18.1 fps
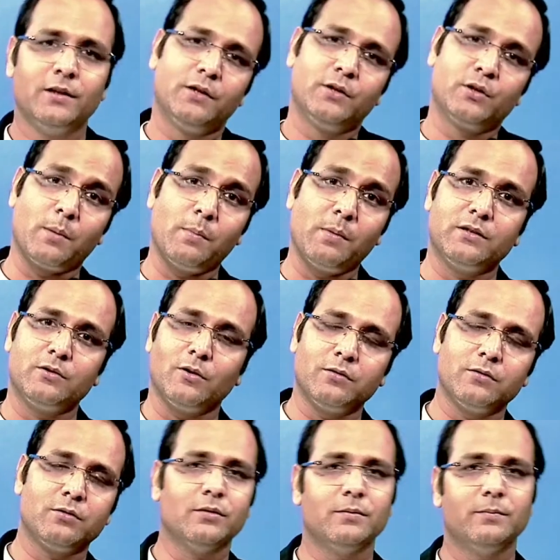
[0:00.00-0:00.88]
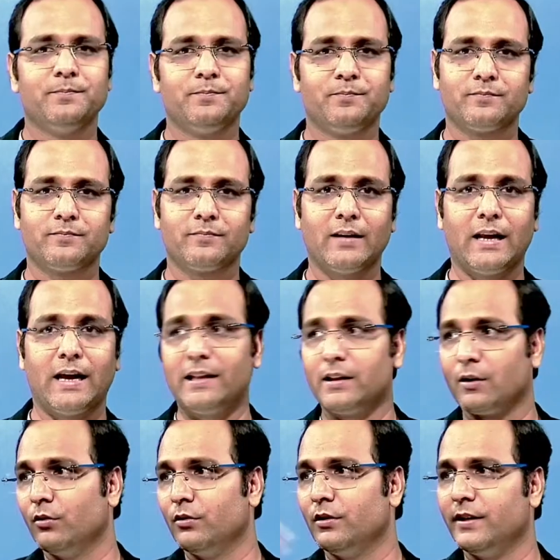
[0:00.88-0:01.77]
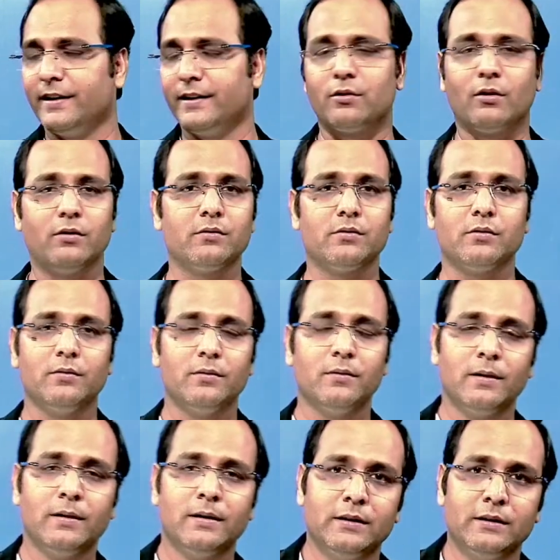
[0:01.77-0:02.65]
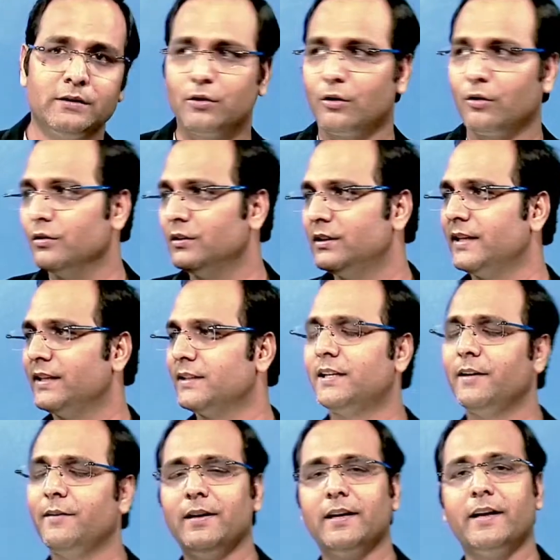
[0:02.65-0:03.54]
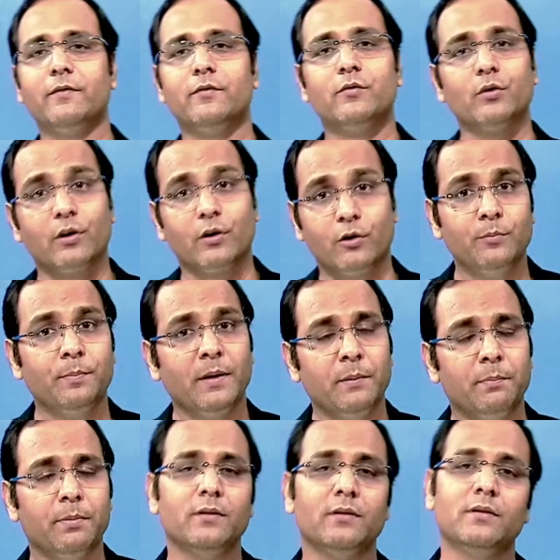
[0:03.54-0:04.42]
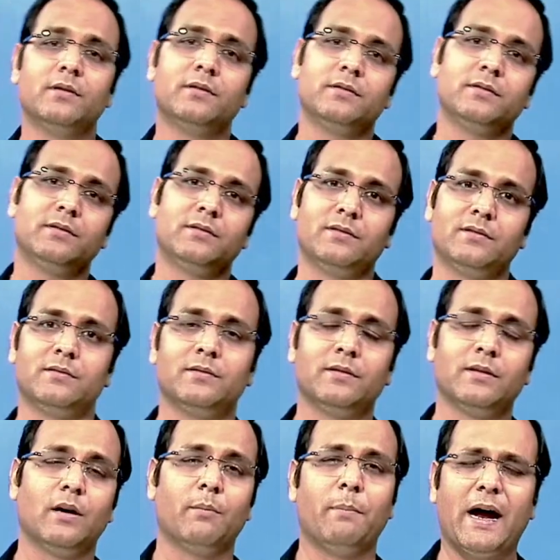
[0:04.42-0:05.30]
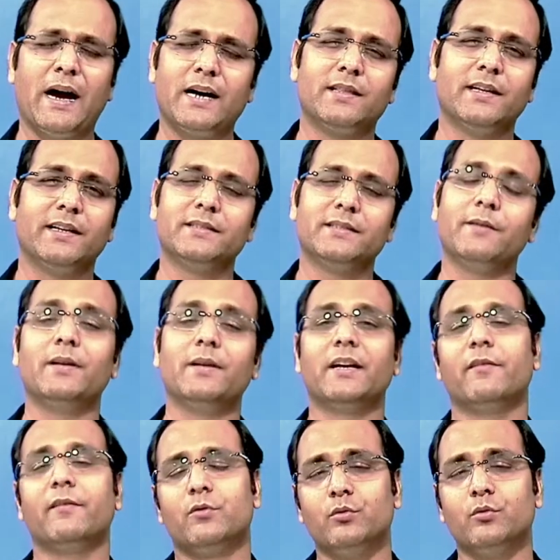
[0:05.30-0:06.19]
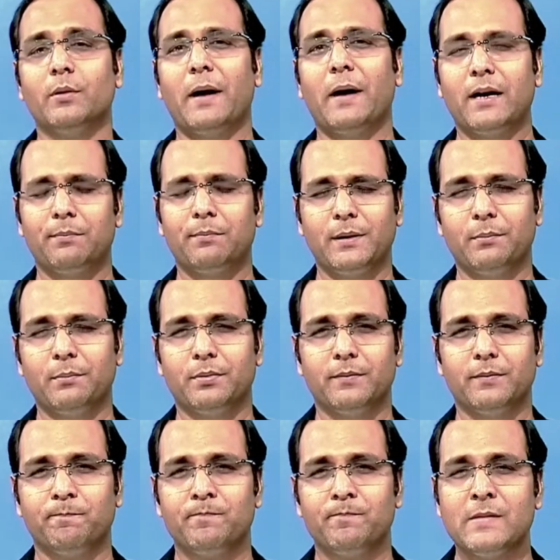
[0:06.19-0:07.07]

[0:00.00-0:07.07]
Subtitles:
Troubles also and the good things also. So good things he will give to the good people. Bad things he will give to the bad people.